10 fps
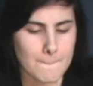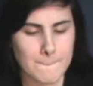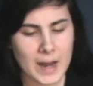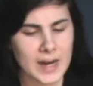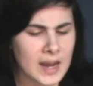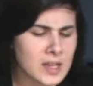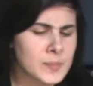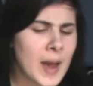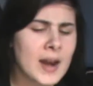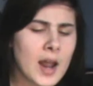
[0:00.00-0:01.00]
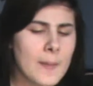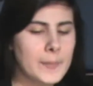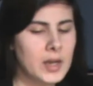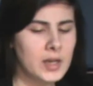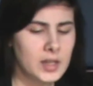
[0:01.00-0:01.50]
But here's my
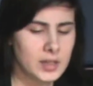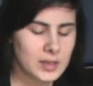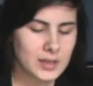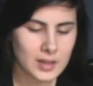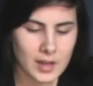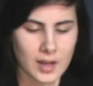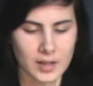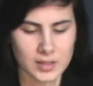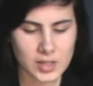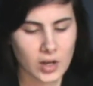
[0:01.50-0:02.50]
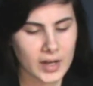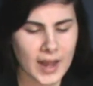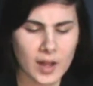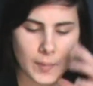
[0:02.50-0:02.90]
number, so call